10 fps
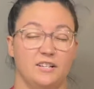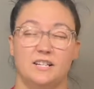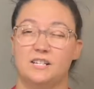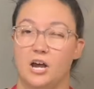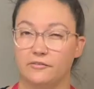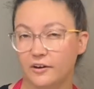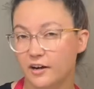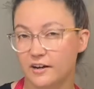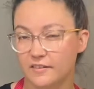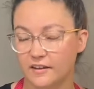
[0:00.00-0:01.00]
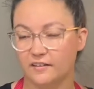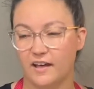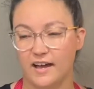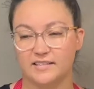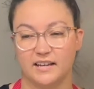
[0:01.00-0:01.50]
tougher than
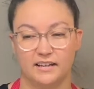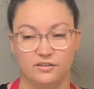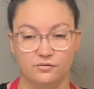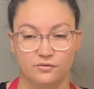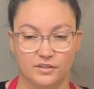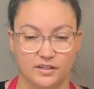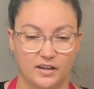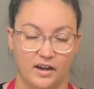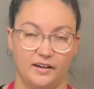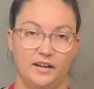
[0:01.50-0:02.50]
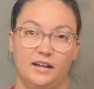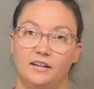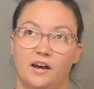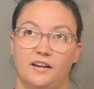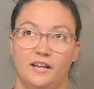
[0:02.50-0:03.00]
glass I can use to cut it and
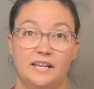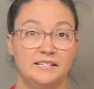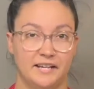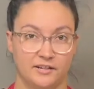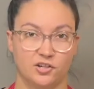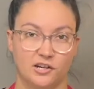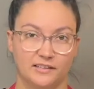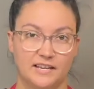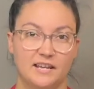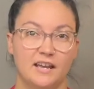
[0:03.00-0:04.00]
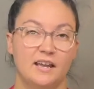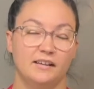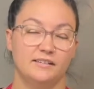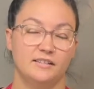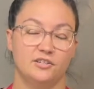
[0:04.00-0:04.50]
cut it intentionally
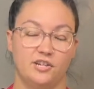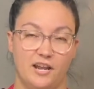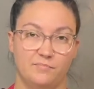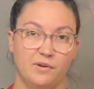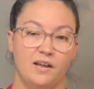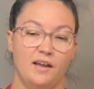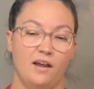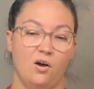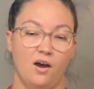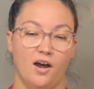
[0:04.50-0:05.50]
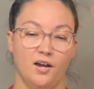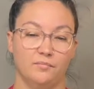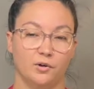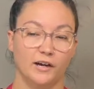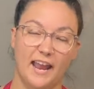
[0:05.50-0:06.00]
into the shape
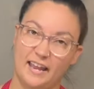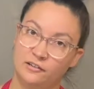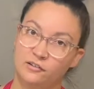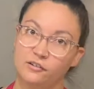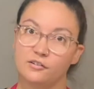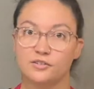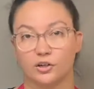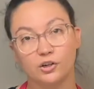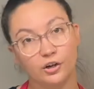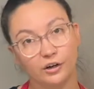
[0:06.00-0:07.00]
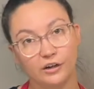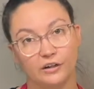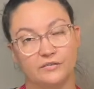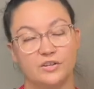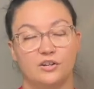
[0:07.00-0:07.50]
or angles or
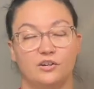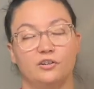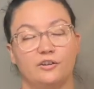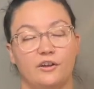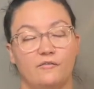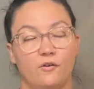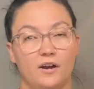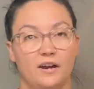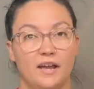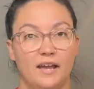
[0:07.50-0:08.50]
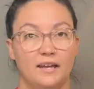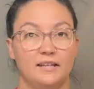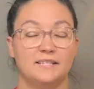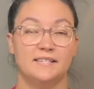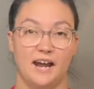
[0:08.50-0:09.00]
curves that you're looking for
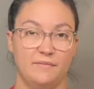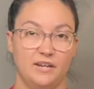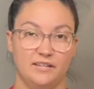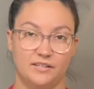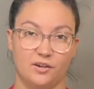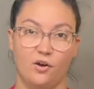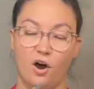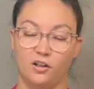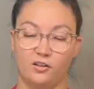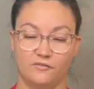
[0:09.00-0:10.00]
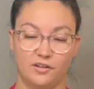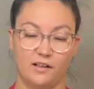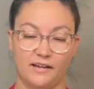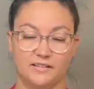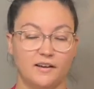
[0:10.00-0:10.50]
is diamond. So all of the
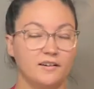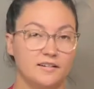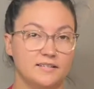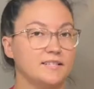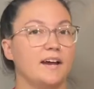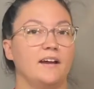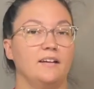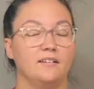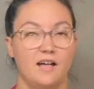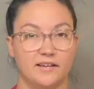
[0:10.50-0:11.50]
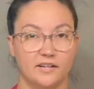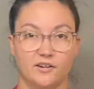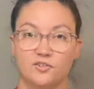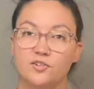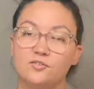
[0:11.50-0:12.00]
glass cutters that glass
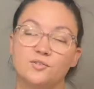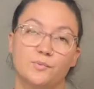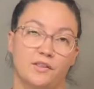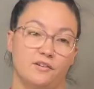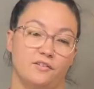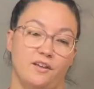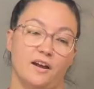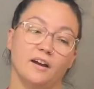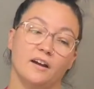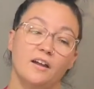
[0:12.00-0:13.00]
artists use, whether they're